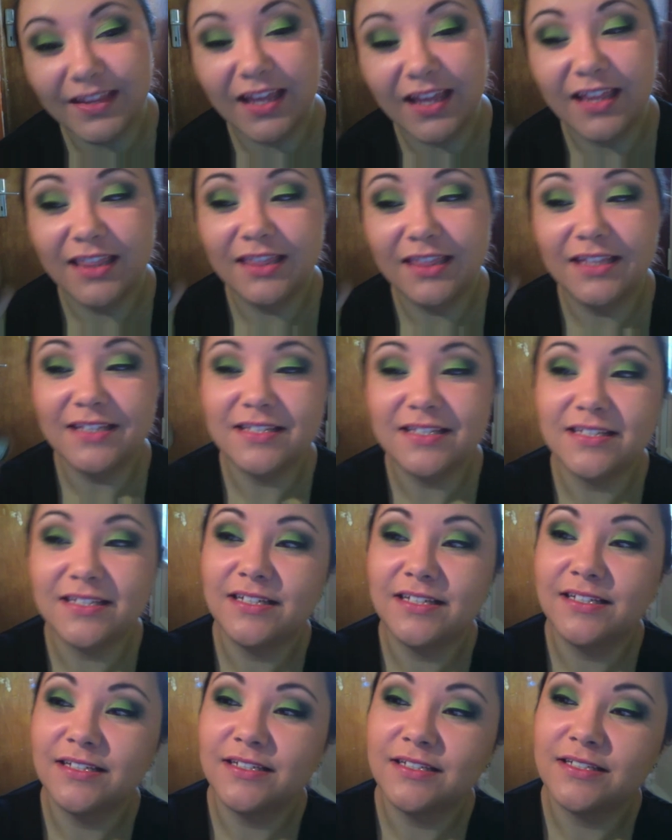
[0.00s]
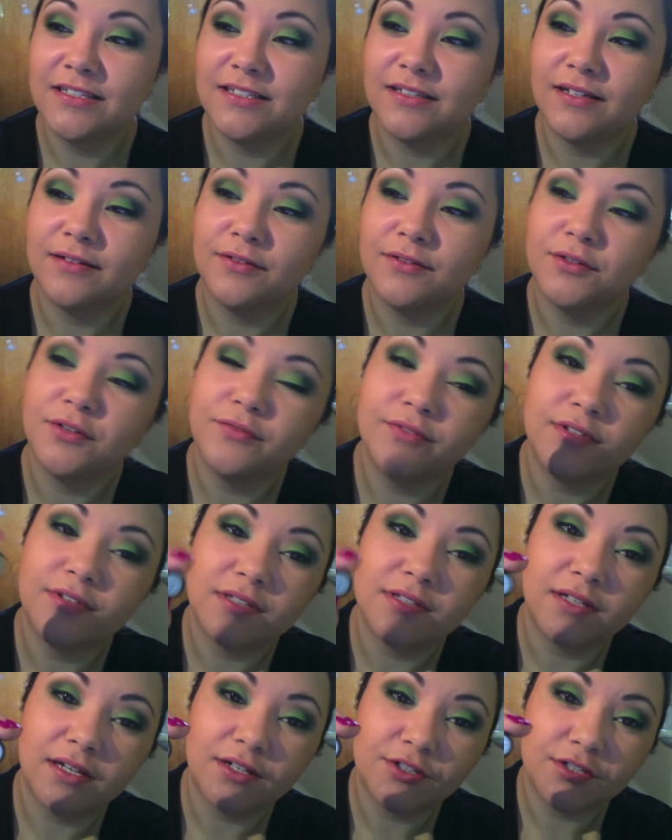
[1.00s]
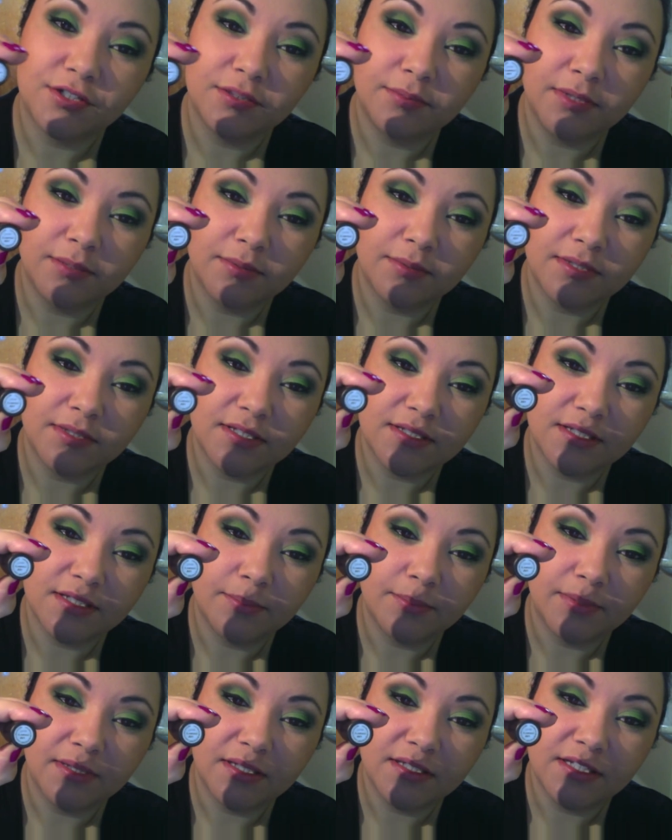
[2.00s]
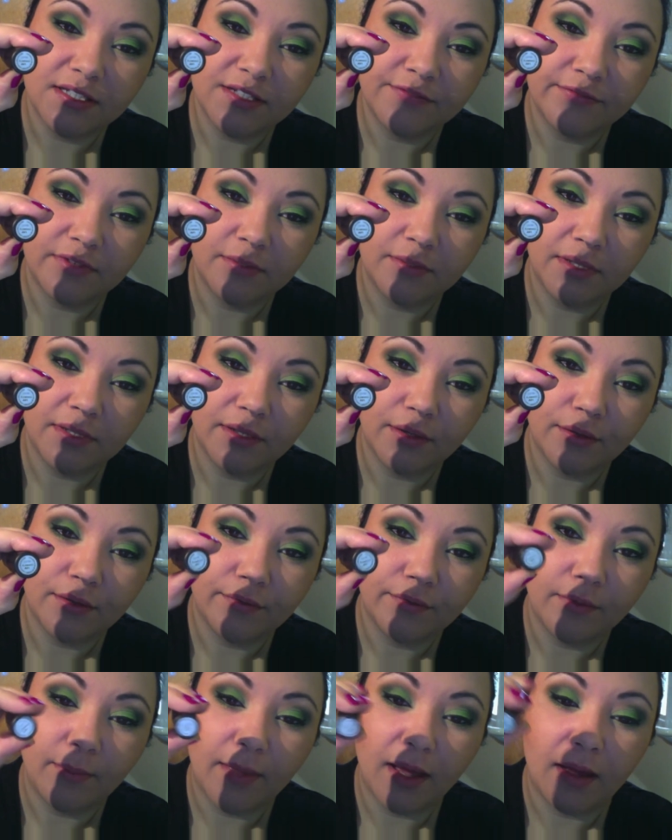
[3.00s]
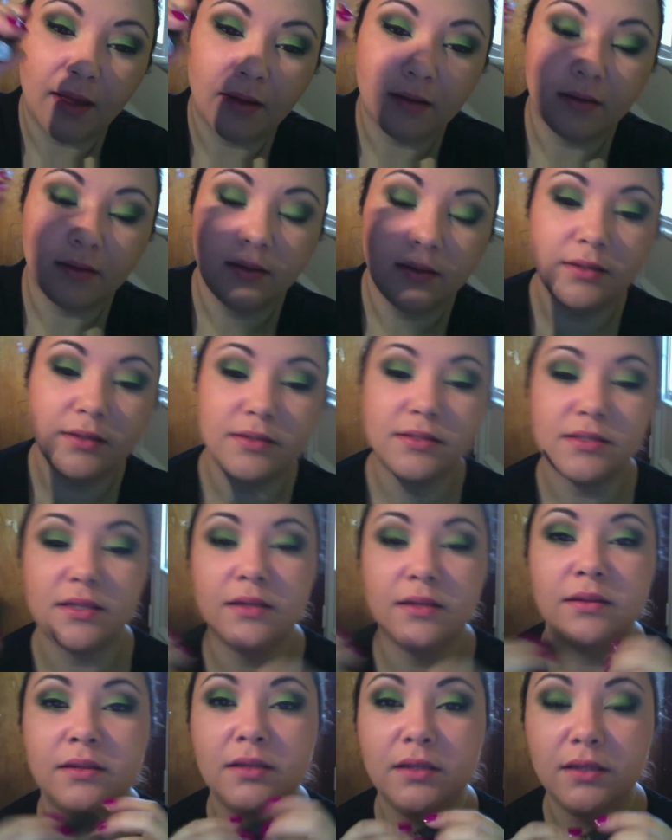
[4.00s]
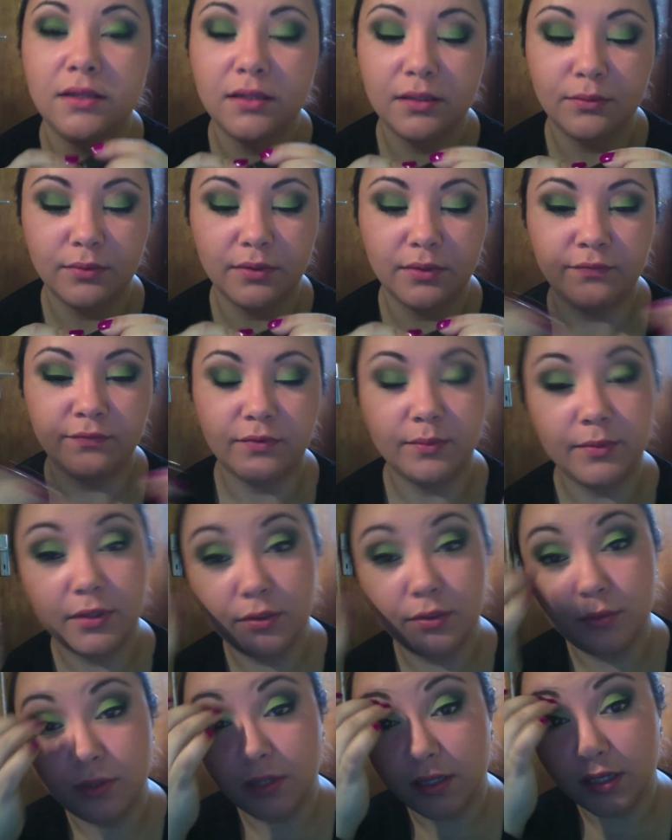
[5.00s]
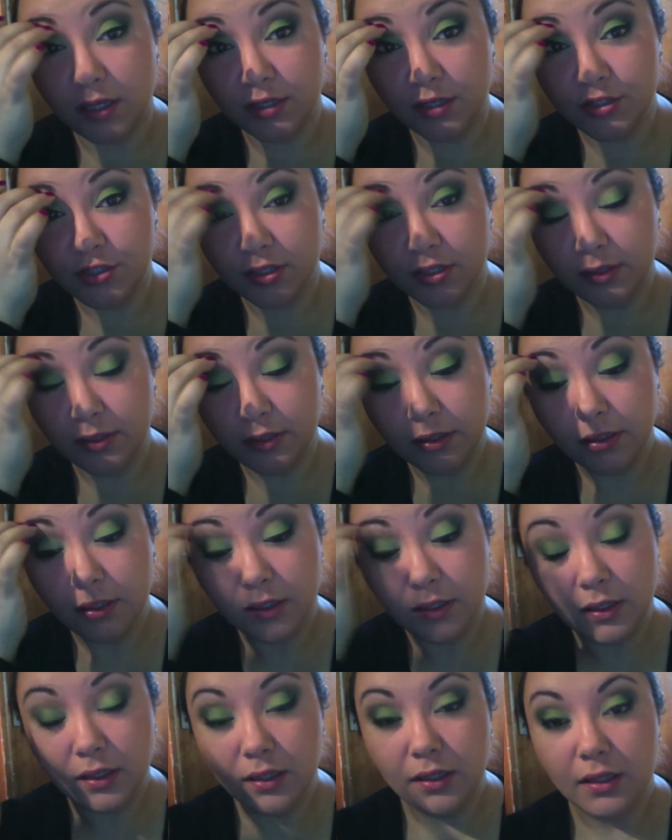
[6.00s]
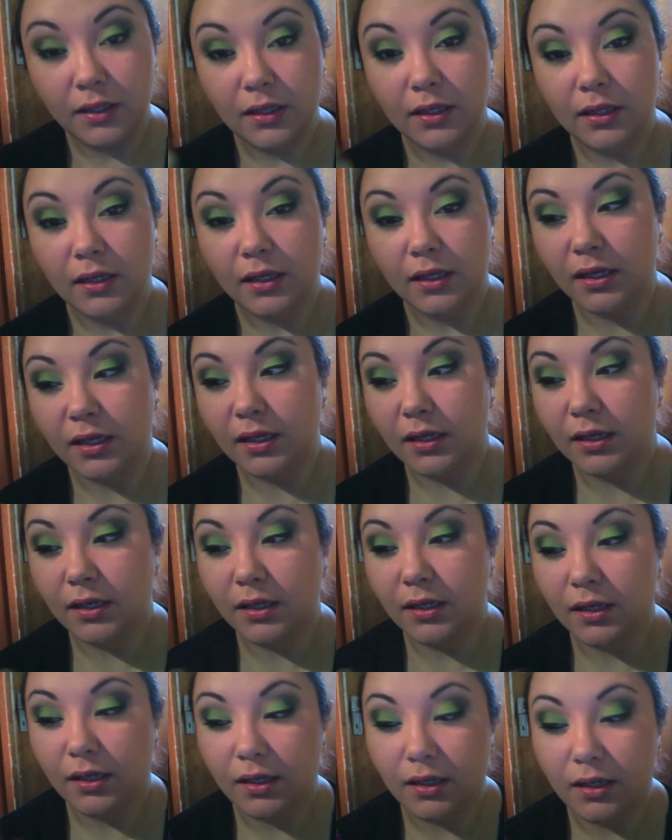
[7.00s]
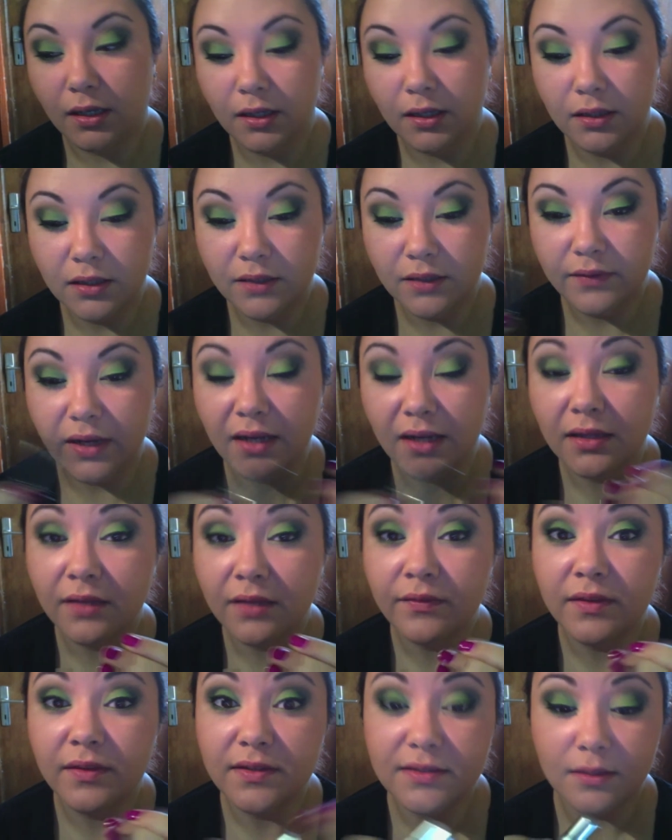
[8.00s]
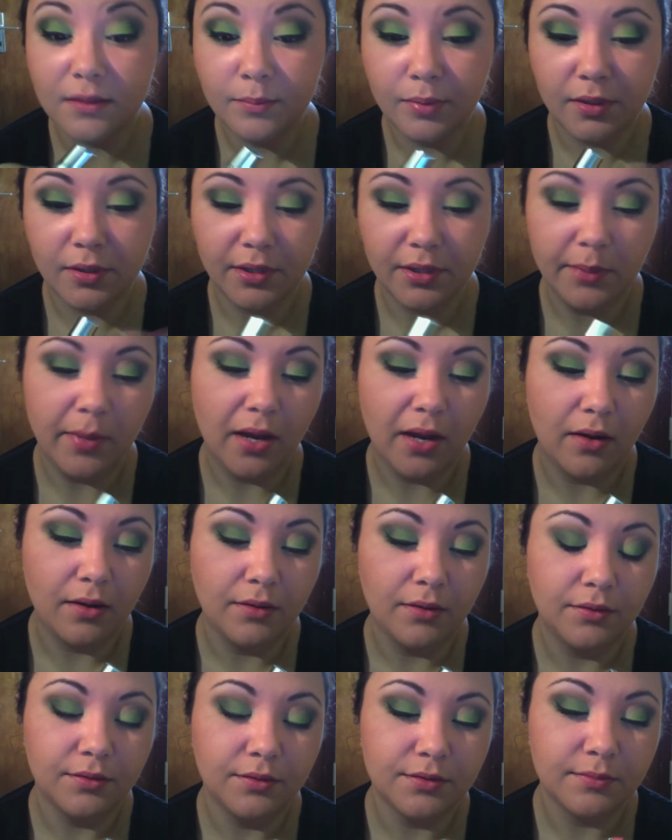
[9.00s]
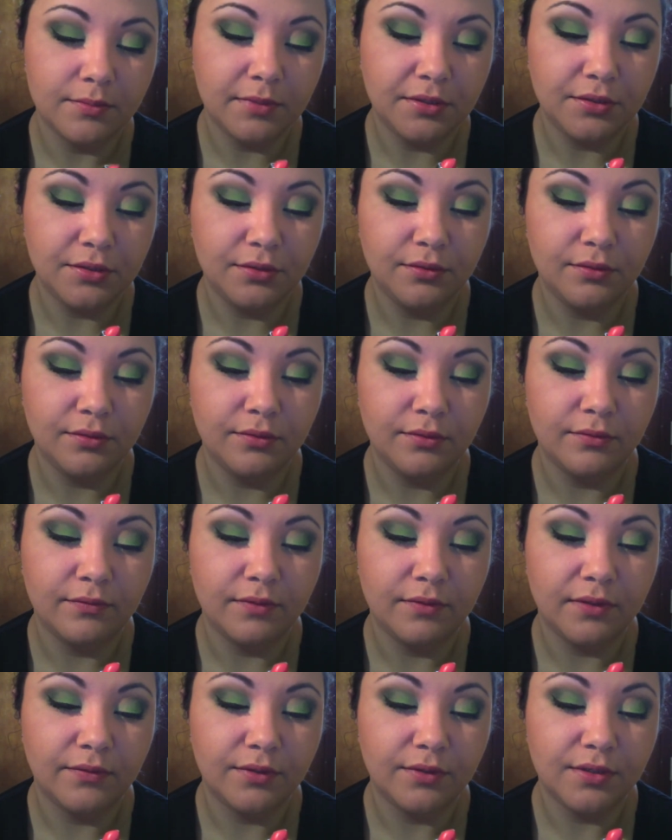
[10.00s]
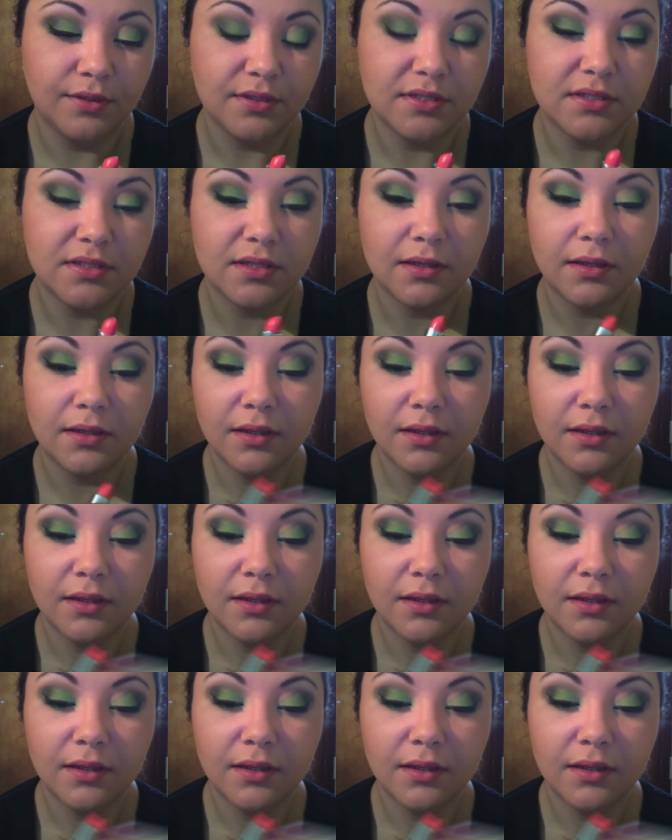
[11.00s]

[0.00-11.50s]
This is, I don't know if you'd actually be able to see, but this is Flamingo from MAC. It's the one from the new collection. And I love it. I love this and Party Parrot. Those are my two favorites.